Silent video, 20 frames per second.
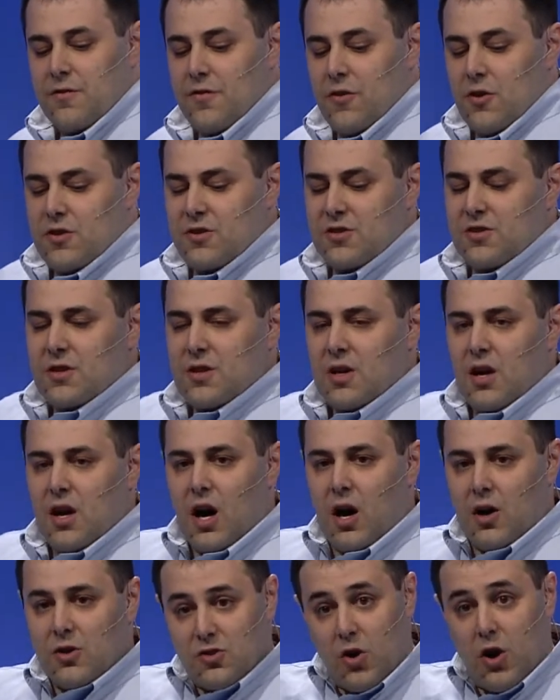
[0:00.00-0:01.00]
So first,
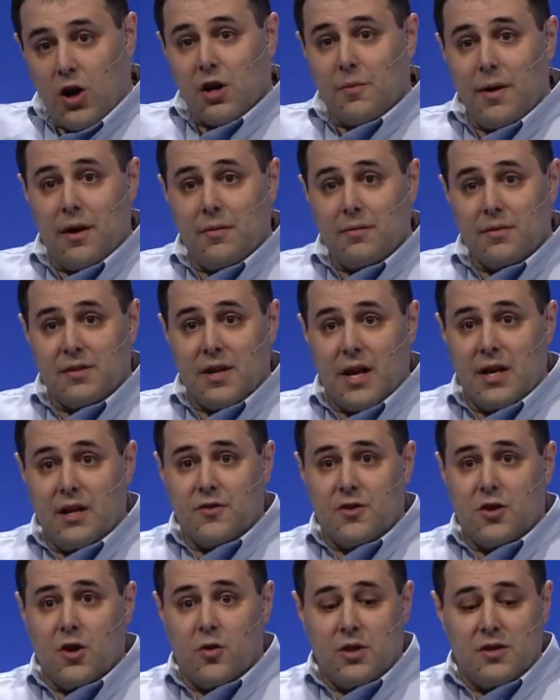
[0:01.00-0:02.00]
I'll talk about
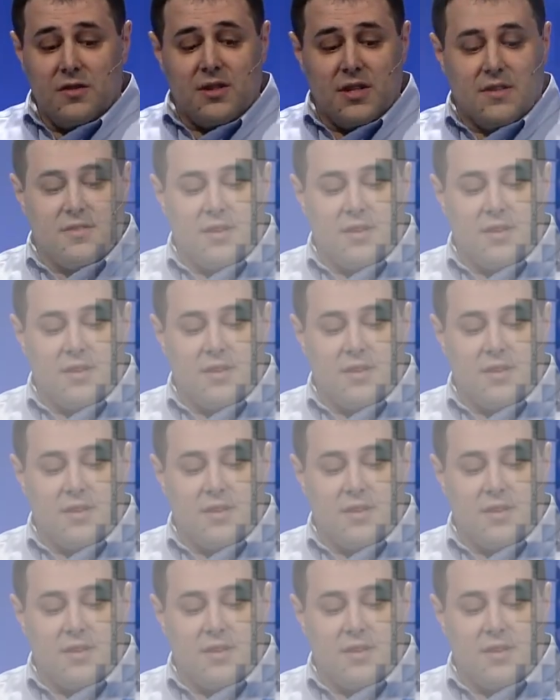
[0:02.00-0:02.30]
native code